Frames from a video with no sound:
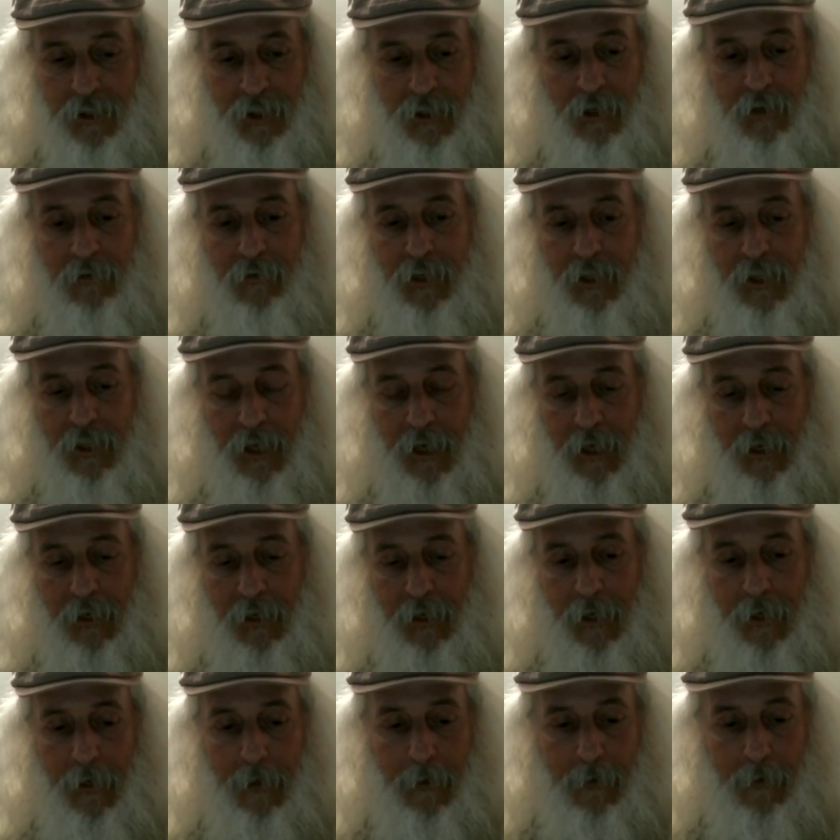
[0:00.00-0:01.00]
and everything
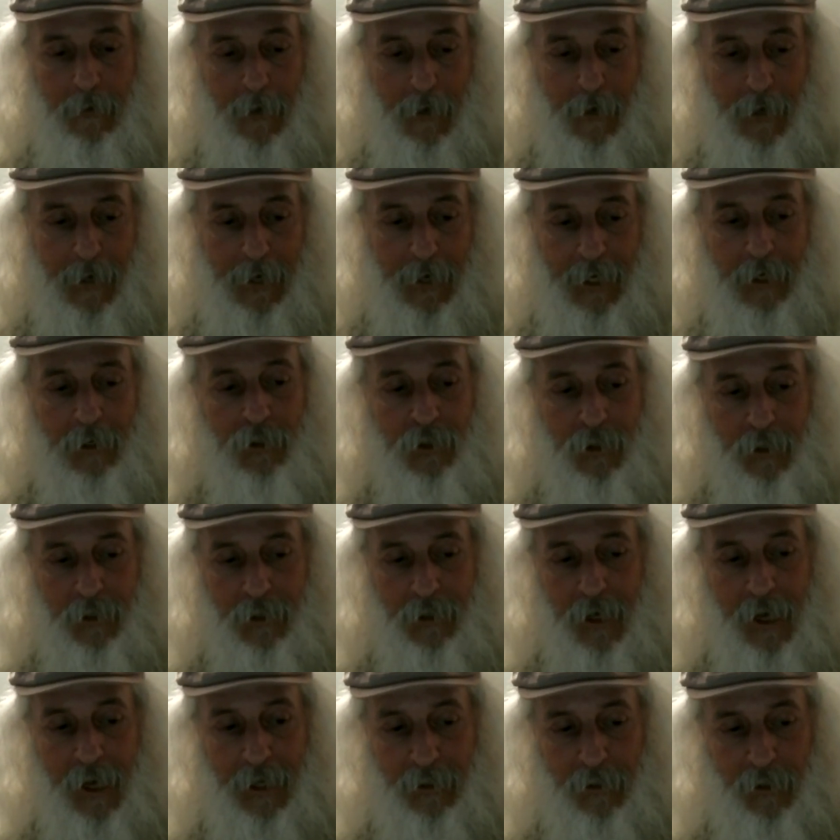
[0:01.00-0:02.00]
uh, here's the
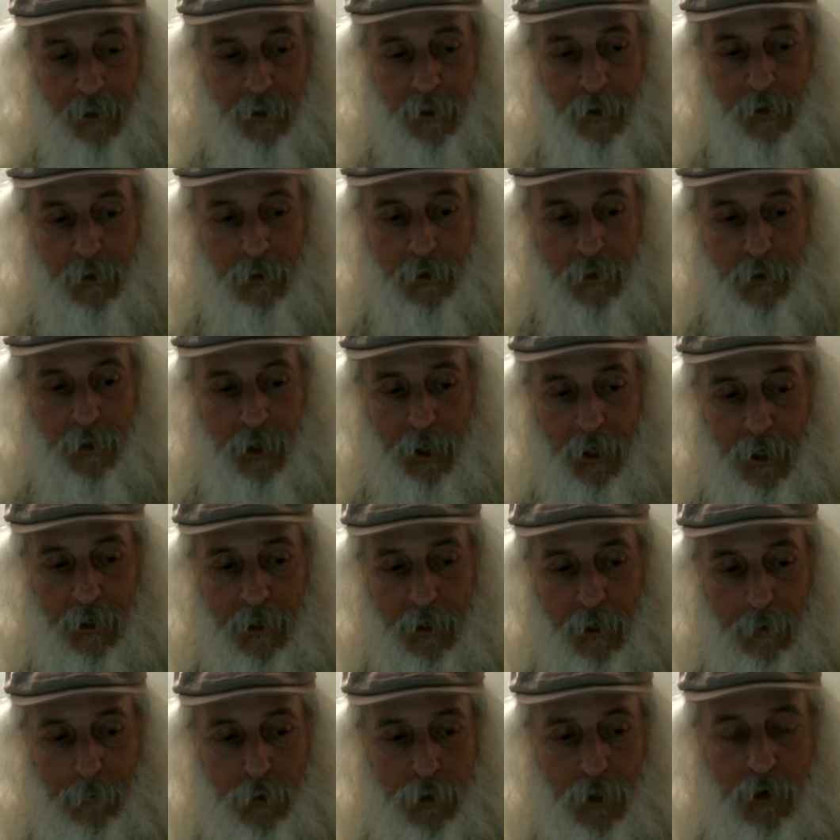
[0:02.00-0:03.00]
thing the the
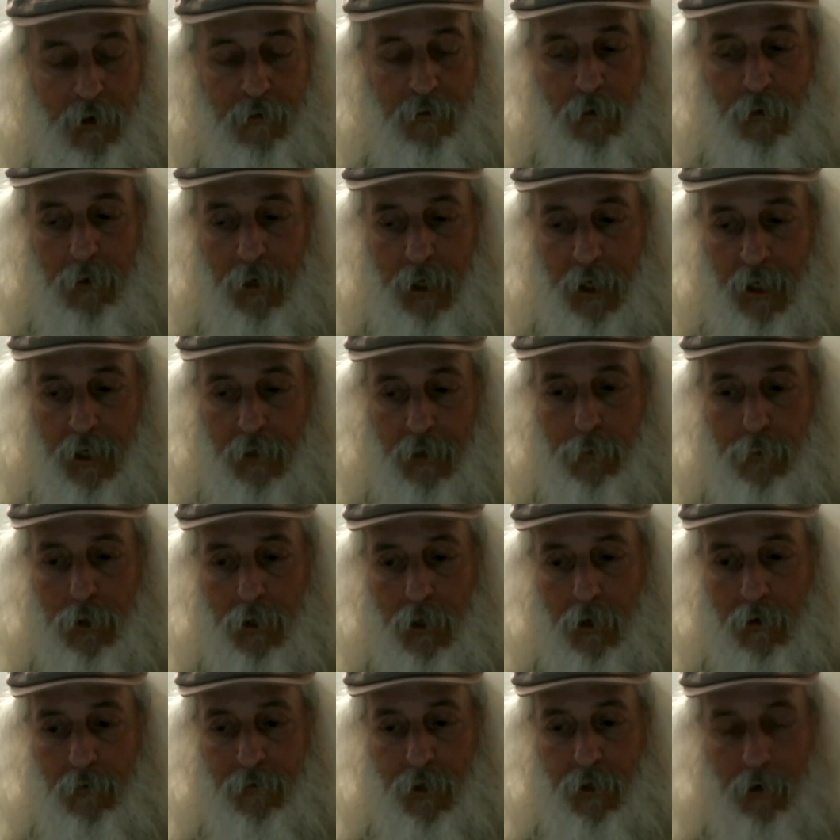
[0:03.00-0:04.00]
observer and the
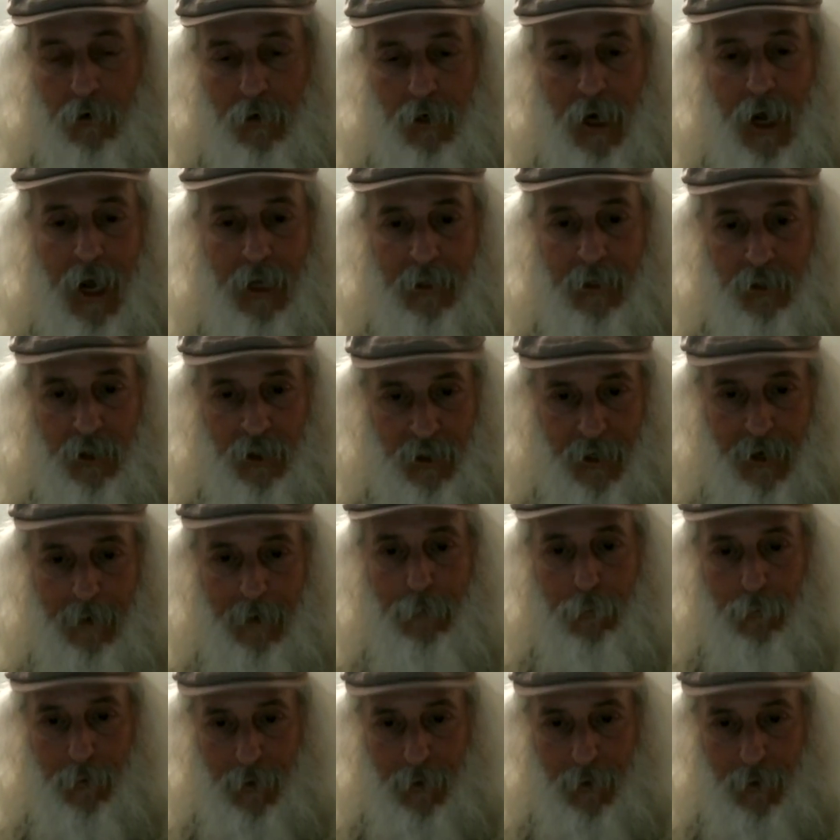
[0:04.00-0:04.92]
observed are not separate